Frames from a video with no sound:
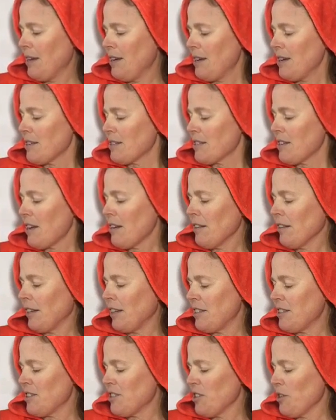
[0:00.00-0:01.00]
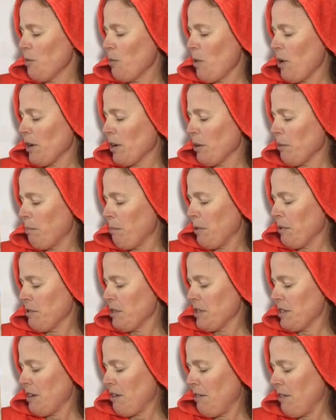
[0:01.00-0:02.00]
Suddenly, Stillwater
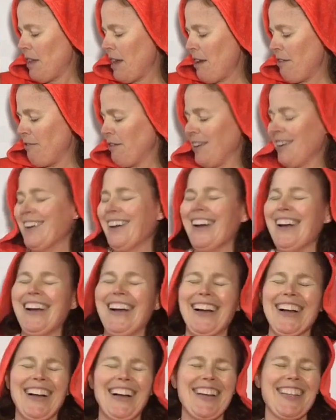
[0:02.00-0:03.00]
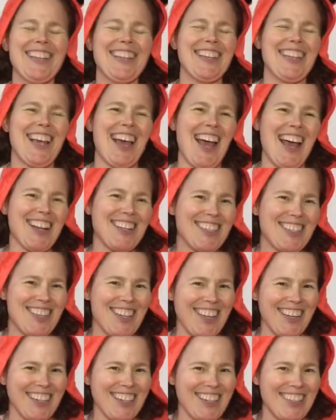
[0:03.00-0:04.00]
burst out laughing. That
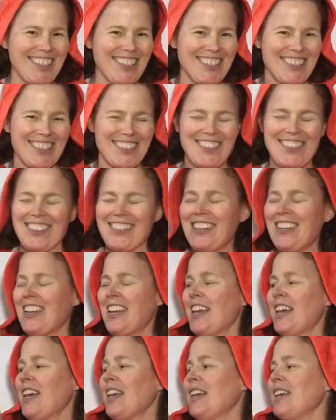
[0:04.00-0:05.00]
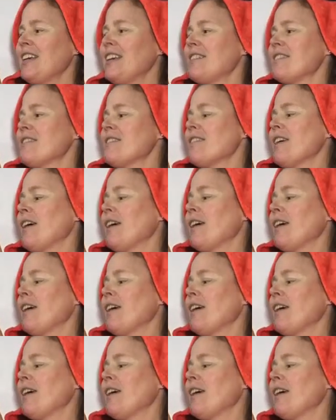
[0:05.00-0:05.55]
tickles, he said.